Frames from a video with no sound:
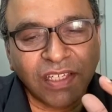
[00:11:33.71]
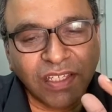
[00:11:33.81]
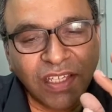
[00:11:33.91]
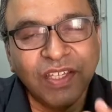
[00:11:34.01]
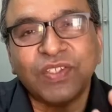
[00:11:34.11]

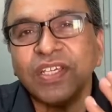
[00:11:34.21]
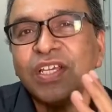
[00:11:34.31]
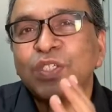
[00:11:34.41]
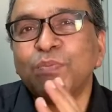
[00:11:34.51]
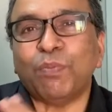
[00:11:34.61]
Each
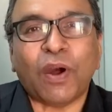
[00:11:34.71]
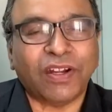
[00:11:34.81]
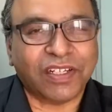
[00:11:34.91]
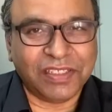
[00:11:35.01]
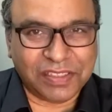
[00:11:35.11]
is
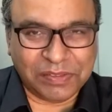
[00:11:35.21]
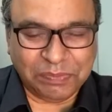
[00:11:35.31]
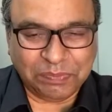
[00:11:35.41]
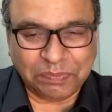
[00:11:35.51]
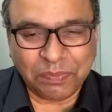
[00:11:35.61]
important.
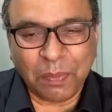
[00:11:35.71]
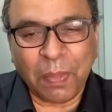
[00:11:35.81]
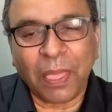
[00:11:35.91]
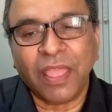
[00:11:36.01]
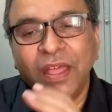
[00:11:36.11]

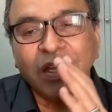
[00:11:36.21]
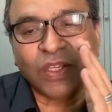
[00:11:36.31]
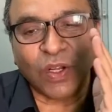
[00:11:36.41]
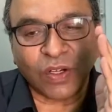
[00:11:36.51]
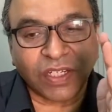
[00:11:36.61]

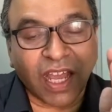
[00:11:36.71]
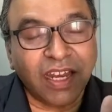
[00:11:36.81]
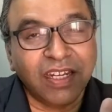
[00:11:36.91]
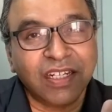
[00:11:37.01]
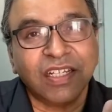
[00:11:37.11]
Your talent